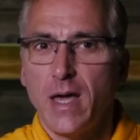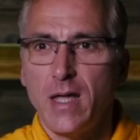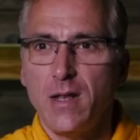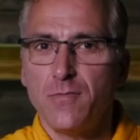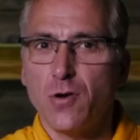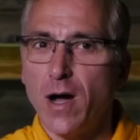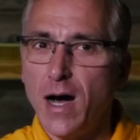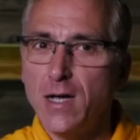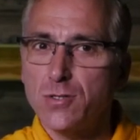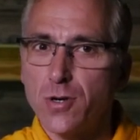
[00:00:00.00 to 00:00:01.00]
and if your
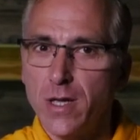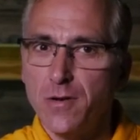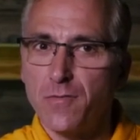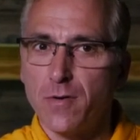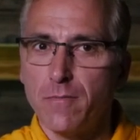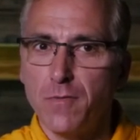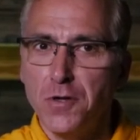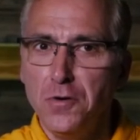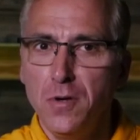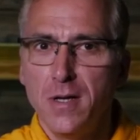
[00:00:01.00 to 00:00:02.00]
eyes are hidden from
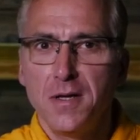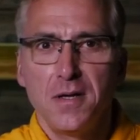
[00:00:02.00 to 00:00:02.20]
view,